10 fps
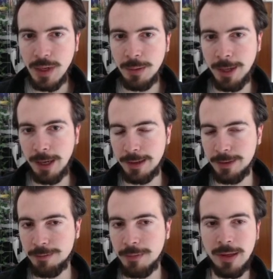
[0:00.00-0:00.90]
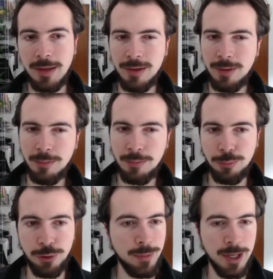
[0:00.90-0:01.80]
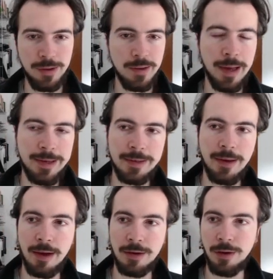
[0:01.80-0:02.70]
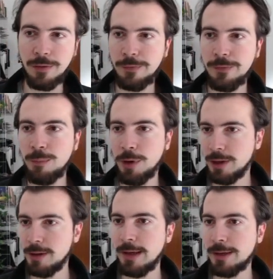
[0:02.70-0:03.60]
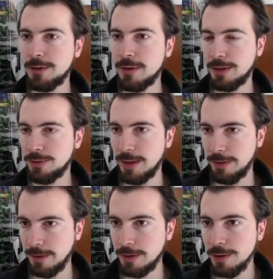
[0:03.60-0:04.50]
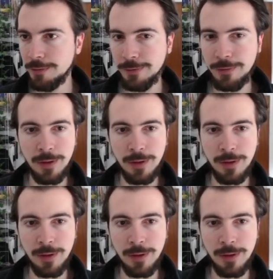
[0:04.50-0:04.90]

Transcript: plug in pretty much any kind of model that you can think of.